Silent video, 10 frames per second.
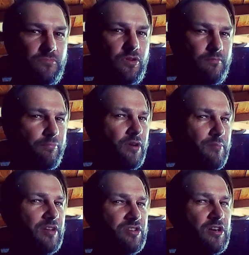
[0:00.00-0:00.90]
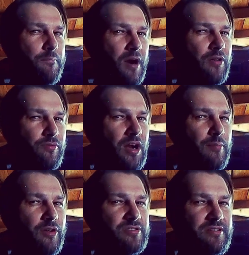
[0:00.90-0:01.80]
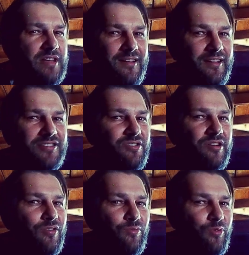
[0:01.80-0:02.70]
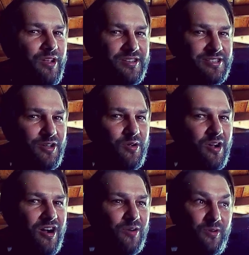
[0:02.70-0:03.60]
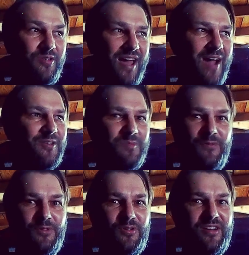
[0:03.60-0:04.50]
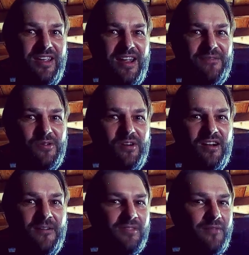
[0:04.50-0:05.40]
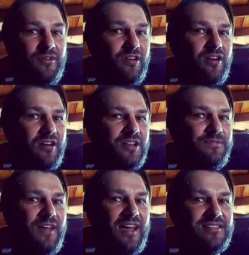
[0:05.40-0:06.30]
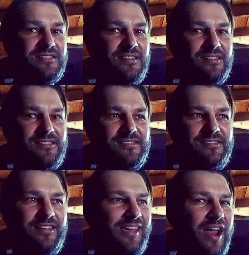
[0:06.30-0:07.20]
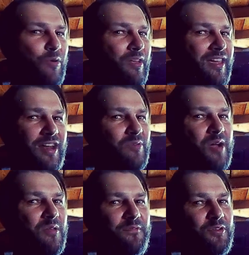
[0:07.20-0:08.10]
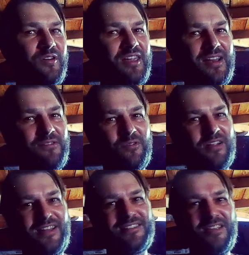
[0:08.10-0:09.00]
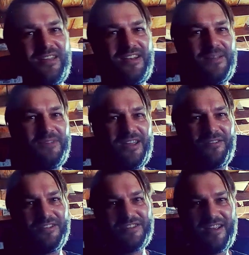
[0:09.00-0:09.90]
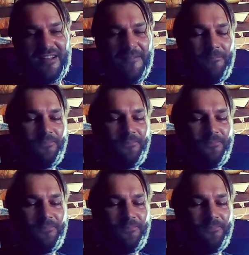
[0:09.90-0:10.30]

you're pretty much under part throttle most of the time. Unless you're in a real slow car where you have to be flooring it everywhere. If you're in a car that's fast, you can't really get away with flooring it everywhere. That's how you end up dead or in jail.